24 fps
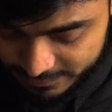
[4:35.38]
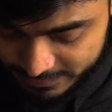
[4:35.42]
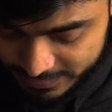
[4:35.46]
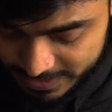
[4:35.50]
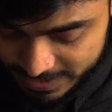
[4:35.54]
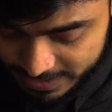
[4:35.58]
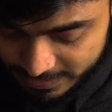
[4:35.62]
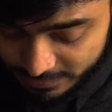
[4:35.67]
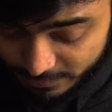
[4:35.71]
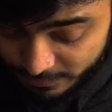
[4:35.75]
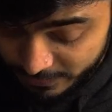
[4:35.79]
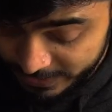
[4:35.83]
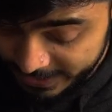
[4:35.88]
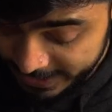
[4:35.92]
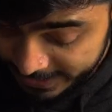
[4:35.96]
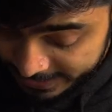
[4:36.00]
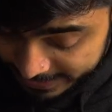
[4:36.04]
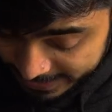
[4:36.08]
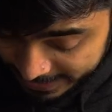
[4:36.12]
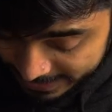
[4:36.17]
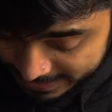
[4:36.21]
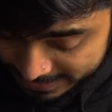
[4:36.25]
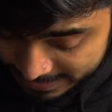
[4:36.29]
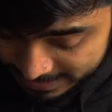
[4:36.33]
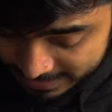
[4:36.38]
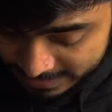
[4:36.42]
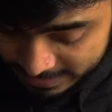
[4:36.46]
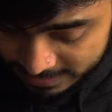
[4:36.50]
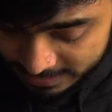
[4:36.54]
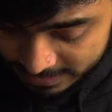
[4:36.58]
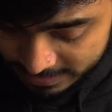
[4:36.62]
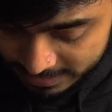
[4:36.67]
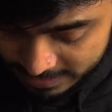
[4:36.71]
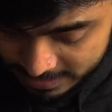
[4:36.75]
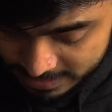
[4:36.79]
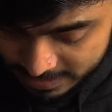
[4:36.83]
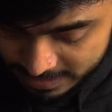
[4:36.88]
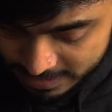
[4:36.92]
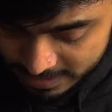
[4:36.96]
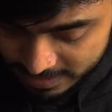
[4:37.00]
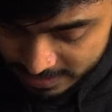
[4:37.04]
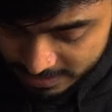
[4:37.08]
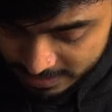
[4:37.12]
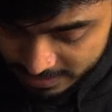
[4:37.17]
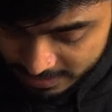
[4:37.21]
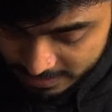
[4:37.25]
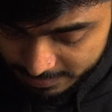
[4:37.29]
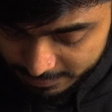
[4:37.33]
then we need text,
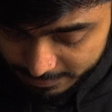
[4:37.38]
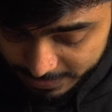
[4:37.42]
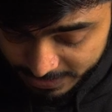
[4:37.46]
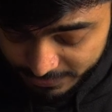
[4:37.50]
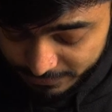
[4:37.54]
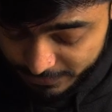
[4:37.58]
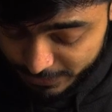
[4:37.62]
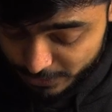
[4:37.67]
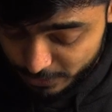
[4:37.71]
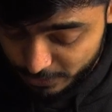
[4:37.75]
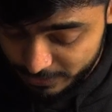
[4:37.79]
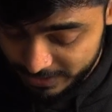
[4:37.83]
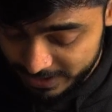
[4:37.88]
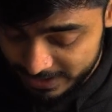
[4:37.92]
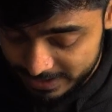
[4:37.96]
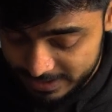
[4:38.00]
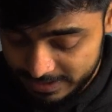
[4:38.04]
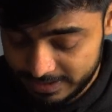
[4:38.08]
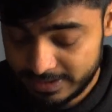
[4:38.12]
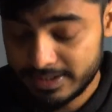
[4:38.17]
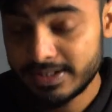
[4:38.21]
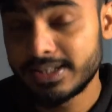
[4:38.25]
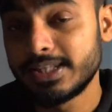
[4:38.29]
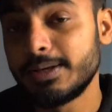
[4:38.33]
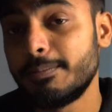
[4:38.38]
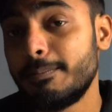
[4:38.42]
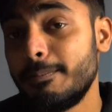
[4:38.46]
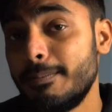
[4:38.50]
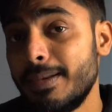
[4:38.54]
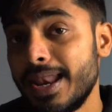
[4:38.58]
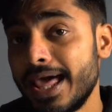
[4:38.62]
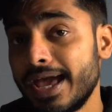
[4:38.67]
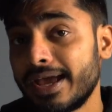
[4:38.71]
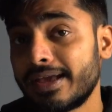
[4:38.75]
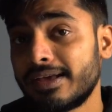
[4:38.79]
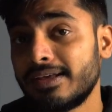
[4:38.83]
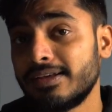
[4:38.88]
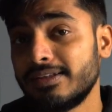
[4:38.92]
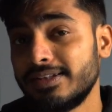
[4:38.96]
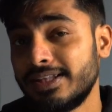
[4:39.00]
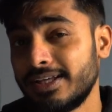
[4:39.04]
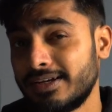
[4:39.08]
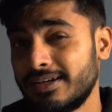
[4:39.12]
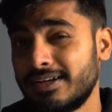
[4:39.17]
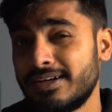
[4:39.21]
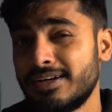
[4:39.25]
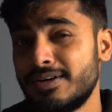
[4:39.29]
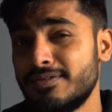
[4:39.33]
but we don't need the black,
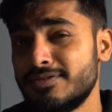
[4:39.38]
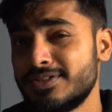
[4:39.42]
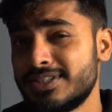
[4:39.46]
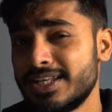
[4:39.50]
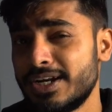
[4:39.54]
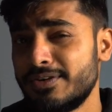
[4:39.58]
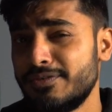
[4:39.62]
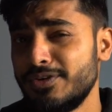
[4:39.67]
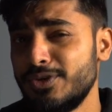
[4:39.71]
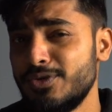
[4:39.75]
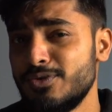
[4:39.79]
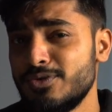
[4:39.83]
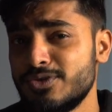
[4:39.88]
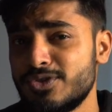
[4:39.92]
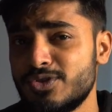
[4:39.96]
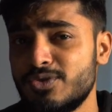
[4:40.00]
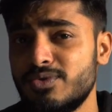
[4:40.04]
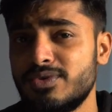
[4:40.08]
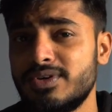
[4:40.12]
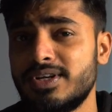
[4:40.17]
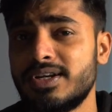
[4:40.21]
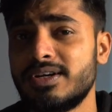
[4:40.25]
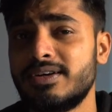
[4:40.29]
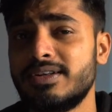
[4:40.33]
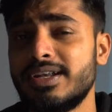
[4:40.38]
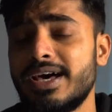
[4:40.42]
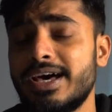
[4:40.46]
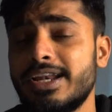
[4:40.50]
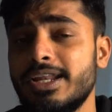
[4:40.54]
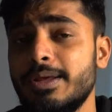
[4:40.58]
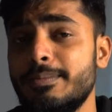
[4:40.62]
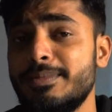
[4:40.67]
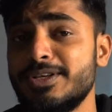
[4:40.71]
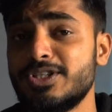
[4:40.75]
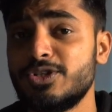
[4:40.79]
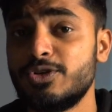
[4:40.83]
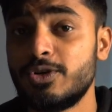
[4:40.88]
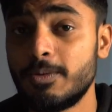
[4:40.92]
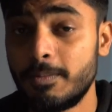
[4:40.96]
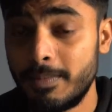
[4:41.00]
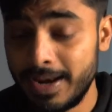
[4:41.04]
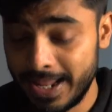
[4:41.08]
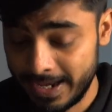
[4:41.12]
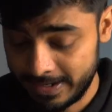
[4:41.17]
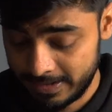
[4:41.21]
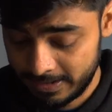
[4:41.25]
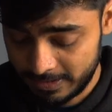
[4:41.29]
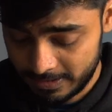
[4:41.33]
the curves that we use to turn our image into
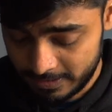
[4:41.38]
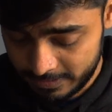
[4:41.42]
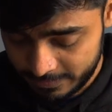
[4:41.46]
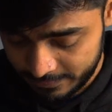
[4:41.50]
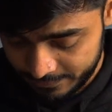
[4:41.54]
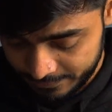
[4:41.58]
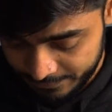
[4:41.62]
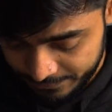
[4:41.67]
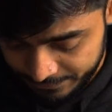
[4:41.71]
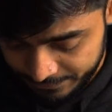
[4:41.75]
black color.